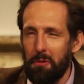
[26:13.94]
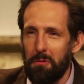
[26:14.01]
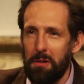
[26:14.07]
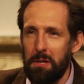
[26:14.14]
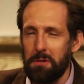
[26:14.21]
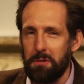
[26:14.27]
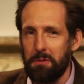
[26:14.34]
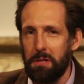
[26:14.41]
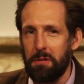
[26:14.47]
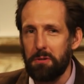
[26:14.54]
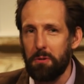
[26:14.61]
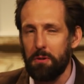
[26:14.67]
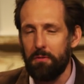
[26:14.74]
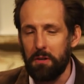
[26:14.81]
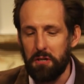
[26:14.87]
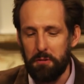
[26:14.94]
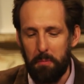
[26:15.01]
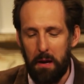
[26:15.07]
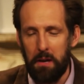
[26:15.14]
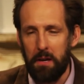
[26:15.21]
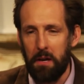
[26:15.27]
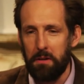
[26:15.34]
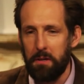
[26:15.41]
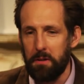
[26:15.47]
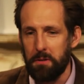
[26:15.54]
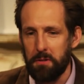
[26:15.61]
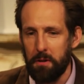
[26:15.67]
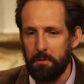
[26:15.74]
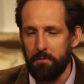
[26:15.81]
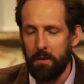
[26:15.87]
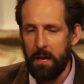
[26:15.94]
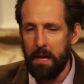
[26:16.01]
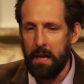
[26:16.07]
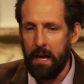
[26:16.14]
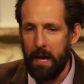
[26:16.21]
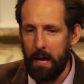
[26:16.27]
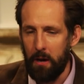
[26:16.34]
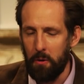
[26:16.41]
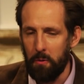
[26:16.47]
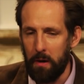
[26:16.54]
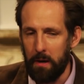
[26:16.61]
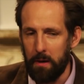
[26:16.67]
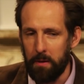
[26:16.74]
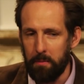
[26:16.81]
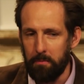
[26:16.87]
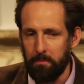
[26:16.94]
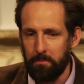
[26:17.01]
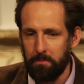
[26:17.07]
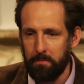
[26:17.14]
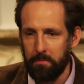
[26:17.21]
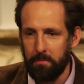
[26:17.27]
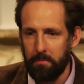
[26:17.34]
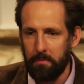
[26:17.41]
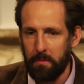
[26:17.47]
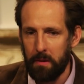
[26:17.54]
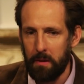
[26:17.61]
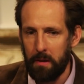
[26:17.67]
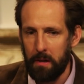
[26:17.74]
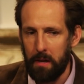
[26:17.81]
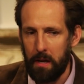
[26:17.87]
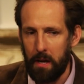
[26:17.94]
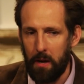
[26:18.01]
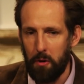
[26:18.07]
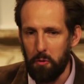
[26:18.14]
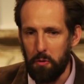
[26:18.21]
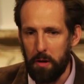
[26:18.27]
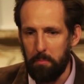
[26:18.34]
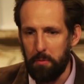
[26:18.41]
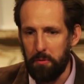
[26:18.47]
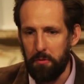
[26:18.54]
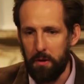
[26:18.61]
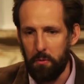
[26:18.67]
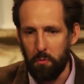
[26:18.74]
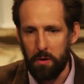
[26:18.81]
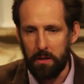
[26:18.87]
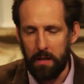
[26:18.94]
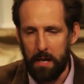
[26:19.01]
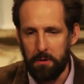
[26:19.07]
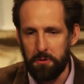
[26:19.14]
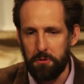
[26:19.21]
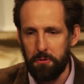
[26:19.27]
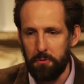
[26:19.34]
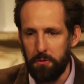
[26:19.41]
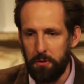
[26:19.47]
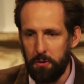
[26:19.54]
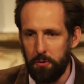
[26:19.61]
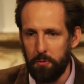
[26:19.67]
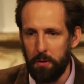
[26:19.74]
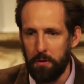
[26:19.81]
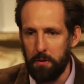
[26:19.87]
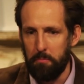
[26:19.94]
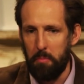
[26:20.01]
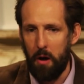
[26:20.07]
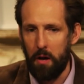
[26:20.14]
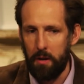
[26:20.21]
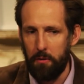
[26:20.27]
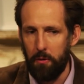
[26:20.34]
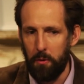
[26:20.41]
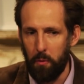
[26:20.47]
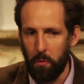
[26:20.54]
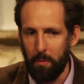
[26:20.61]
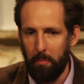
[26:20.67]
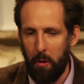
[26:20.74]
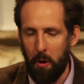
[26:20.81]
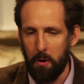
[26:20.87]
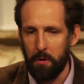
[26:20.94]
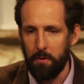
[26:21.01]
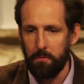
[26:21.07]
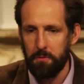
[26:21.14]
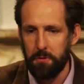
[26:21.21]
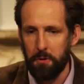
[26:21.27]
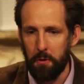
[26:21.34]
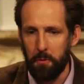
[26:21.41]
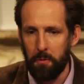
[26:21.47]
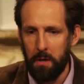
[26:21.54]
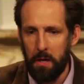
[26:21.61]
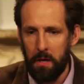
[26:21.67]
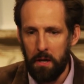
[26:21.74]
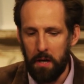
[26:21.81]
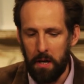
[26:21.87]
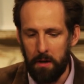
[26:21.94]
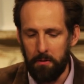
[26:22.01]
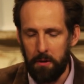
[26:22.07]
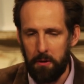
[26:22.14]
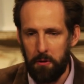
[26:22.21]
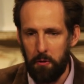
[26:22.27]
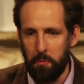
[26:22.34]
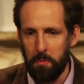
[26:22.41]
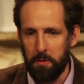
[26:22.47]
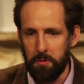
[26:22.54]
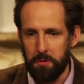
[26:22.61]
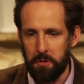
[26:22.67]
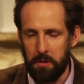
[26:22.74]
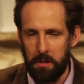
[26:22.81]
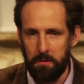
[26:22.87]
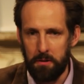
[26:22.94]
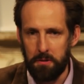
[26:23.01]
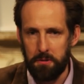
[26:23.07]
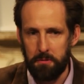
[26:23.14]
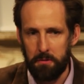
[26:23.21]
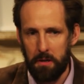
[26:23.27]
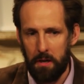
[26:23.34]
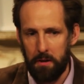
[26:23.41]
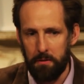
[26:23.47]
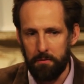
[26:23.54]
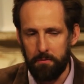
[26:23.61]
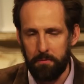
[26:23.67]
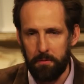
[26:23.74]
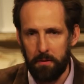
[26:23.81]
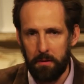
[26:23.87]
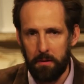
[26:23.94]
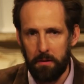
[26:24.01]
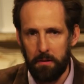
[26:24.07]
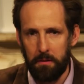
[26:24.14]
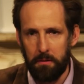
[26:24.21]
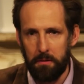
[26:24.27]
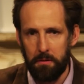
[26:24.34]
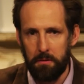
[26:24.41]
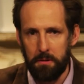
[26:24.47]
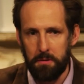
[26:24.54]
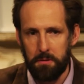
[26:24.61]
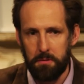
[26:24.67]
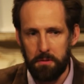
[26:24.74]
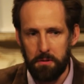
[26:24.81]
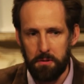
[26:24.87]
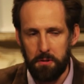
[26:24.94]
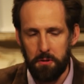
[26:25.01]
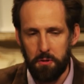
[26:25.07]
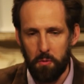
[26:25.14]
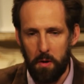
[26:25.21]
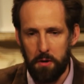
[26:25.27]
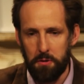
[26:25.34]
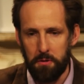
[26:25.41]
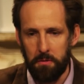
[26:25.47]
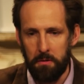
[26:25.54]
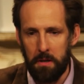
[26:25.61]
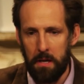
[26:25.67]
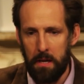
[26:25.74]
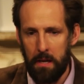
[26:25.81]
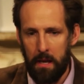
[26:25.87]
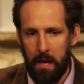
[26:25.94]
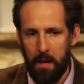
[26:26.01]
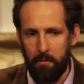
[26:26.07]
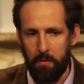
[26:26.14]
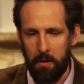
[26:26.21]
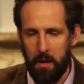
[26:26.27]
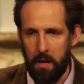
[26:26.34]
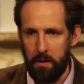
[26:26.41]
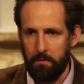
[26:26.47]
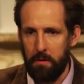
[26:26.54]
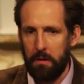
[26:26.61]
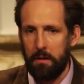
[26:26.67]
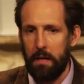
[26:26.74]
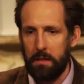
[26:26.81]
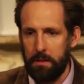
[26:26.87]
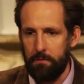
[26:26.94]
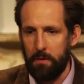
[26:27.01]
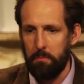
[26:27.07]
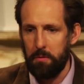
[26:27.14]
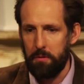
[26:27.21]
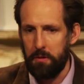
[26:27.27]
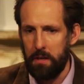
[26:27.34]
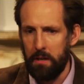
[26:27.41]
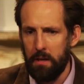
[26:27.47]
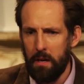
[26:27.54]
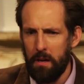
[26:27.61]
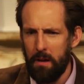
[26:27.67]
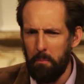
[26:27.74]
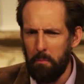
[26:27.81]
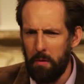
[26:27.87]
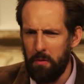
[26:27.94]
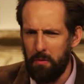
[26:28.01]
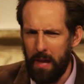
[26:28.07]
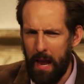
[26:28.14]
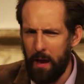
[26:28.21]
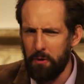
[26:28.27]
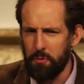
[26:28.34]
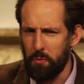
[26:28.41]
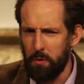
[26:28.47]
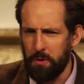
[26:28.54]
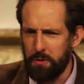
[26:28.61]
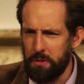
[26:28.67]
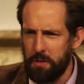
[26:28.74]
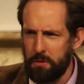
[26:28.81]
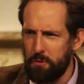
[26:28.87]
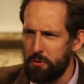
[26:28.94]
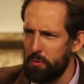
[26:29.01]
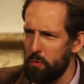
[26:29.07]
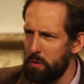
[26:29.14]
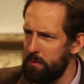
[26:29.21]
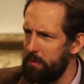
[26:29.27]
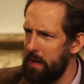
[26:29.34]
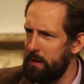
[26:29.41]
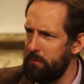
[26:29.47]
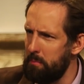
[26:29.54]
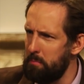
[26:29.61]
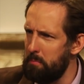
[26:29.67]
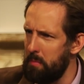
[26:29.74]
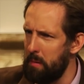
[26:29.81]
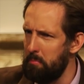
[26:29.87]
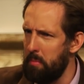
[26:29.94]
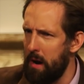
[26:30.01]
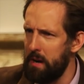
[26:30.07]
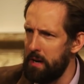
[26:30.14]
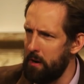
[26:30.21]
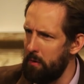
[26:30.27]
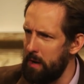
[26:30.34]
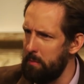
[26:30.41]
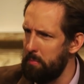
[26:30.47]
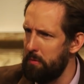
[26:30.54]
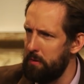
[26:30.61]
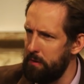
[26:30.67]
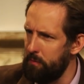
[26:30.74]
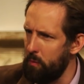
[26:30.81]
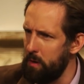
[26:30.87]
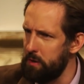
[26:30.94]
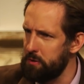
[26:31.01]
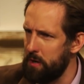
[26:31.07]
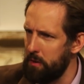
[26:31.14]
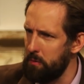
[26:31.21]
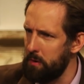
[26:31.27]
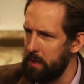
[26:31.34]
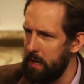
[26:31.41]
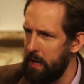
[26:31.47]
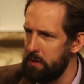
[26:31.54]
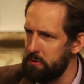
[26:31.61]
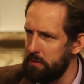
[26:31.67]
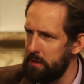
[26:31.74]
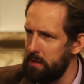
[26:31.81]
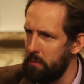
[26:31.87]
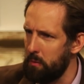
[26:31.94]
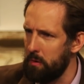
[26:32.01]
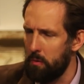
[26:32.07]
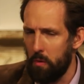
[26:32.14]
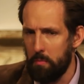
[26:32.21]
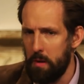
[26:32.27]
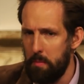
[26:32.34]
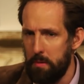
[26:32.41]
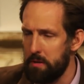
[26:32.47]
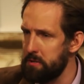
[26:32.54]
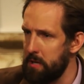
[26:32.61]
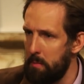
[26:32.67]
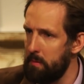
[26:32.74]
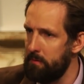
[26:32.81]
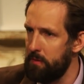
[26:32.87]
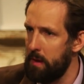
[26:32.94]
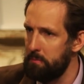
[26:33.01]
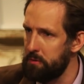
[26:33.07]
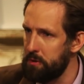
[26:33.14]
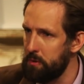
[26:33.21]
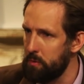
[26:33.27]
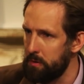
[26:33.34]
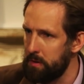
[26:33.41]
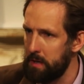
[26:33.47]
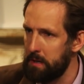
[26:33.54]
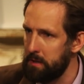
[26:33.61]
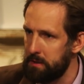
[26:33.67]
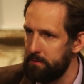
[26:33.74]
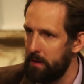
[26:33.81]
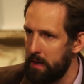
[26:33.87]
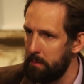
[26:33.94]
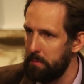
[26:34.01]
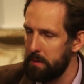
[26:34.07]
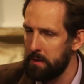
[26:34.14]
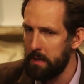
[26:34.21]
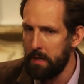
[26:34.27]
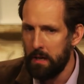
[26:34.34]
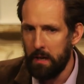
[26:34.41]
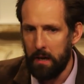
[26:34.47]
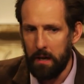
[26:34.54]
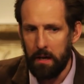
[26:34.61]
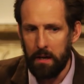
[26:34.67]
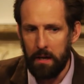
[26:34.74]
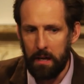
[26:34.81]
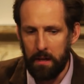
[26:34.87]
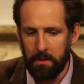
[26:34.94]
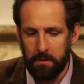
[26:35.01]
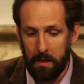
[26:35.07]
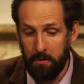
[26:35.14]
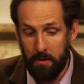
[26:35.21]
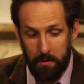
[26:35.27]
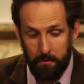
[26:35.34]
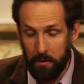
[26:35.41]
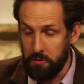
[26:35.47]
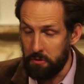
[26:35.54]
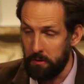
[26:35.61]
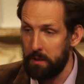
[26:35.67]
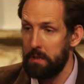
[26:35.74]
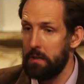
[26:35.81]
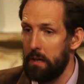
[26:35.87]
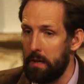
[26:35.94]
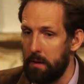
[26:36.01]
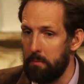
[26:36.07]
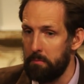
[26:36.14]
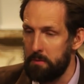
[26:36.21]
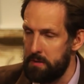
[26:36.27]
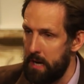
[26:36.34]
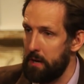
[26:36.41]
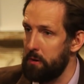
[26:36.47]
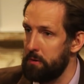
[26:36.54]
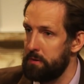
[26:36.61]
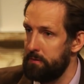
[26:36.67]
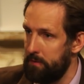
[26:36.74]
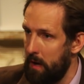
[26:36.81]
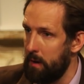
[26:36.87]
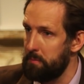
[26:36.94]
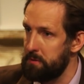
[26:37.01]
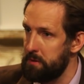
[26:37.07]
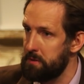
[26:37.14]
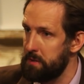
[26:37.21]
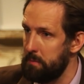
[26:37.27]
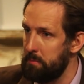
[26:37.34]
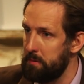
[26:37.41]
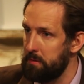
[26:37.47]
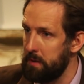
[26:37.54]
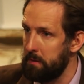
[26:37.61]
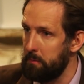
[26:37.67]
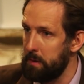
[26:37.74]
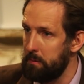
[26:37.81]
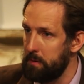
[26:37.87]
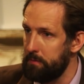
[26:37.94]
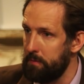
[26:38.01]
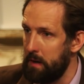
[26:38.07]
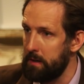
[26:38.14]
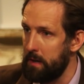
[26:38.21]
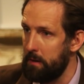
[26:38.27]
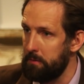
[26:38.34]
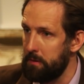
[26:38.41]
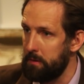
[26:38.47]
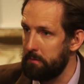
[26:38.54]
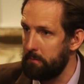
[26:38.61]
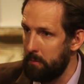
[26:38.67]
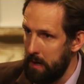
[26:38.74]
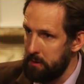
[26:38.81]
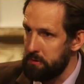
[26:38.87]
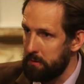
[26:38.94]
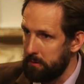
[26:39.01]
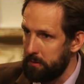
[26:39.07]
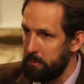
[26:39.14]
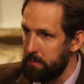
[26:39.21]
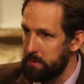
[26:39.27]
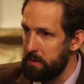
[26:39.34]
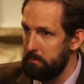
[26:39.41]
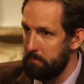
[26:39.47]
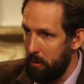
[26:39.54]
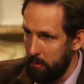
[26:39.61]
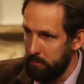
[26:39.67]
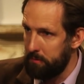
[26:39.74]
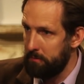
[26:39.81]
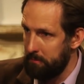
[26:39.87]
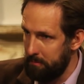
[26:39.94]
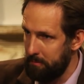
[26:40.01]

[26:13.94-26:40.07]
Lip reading: are these sort of expanding ideas of how empathy relates to you and the body that you're a part of. So the humans in this kind of this situation have a kind of collective empathy. The androids sort of have a binary empathy for each other occasionally, or maybe some of them do, where they can develop it. And then eventually Decker develops this empathy, and we find out that Rachel, who is in both